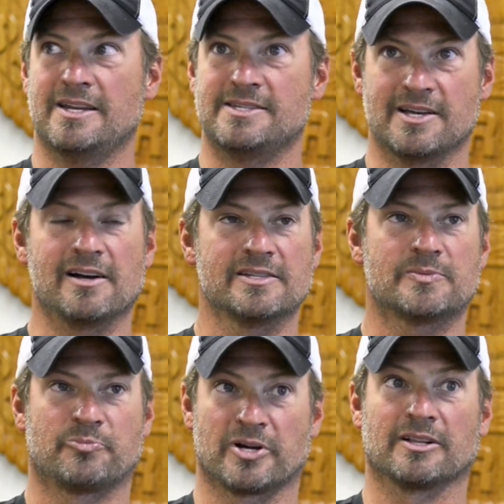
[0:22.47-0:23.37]
It
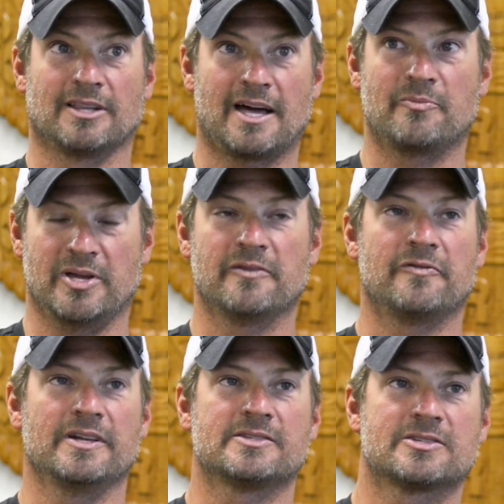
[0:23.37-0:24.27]
does bring a lot of
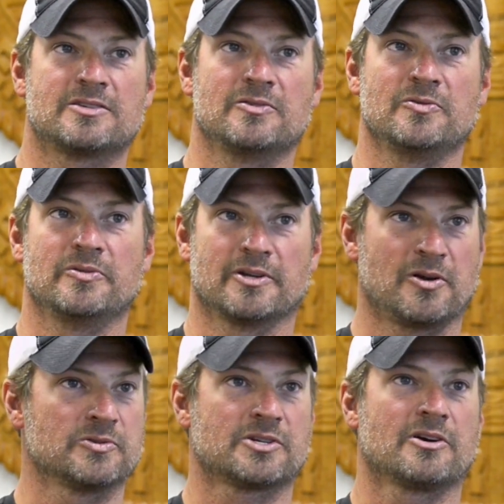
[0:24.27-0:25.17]
benefits to the
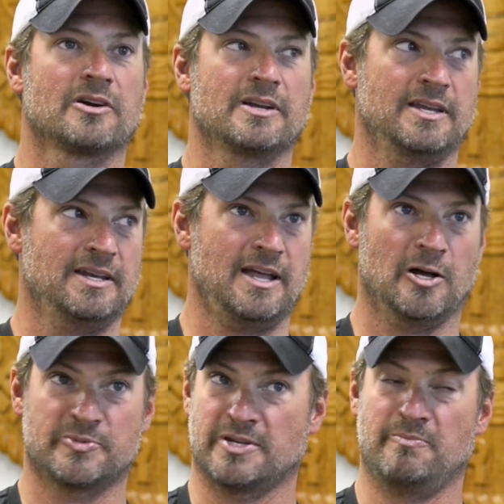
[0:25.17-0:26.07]
Coast Guard, and it
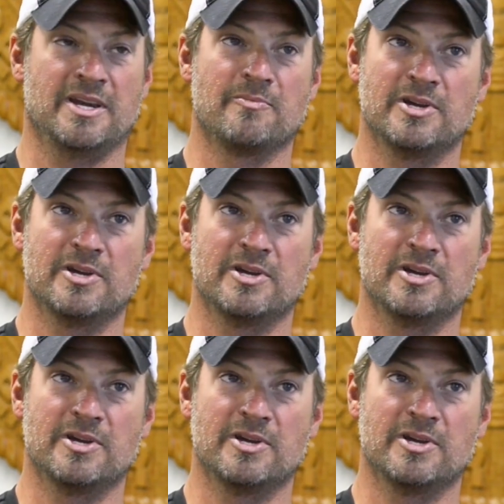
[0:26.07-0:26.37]
helps in many